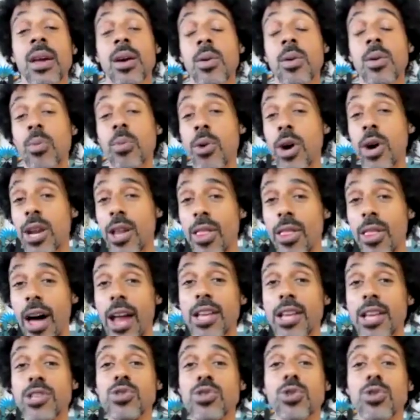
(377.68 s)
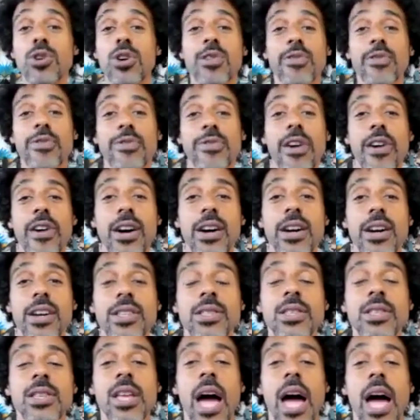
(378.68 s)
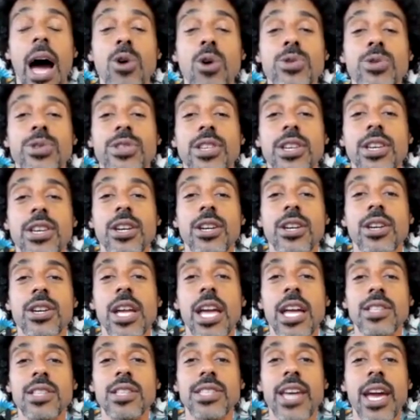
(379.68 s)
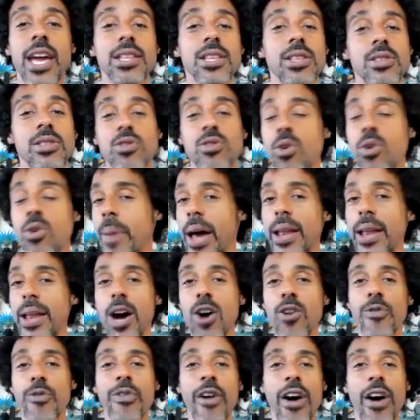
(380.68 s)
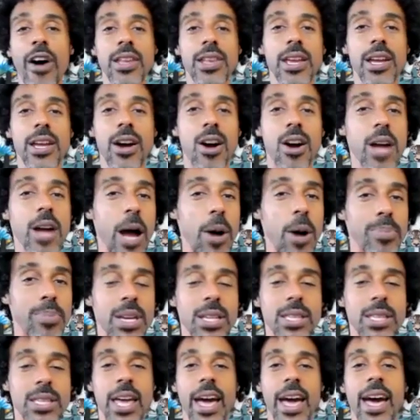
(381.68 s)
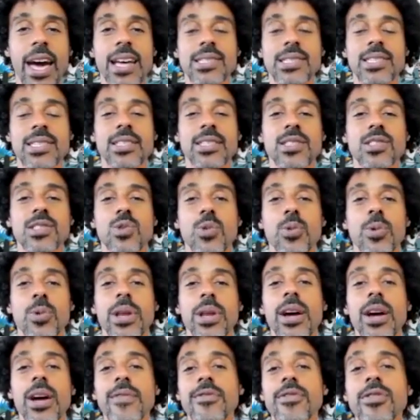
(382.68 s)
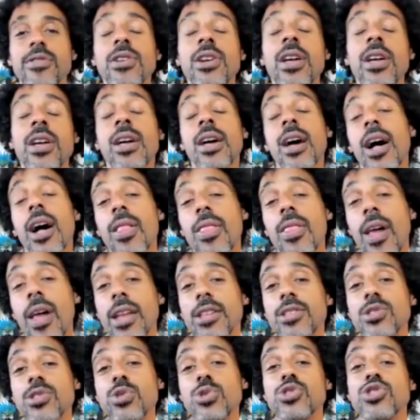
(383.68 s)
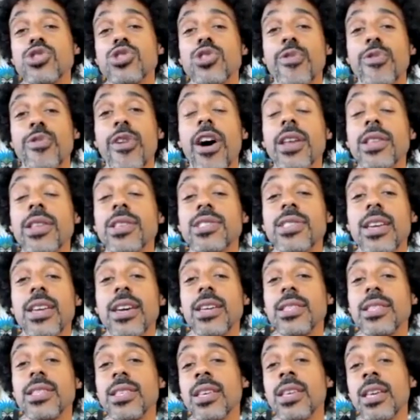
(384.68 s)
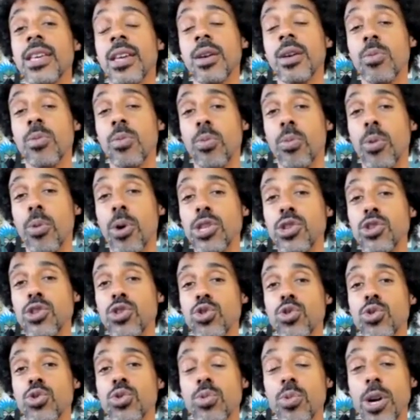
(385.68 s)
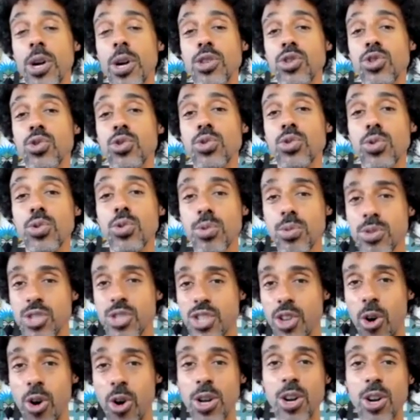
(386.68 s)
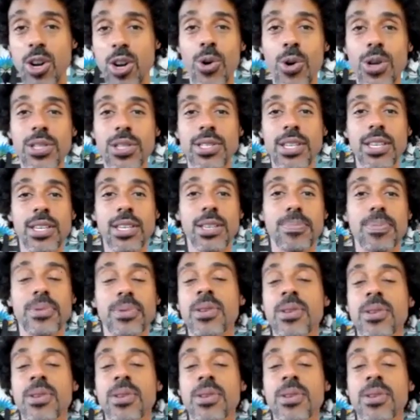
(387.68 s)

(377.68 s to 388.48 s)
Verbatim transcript: What a lot of you are going to find out there in dating, no matter how fine they are, how big the ass is or whatever, a lot of dudes you find is that when you start going deep,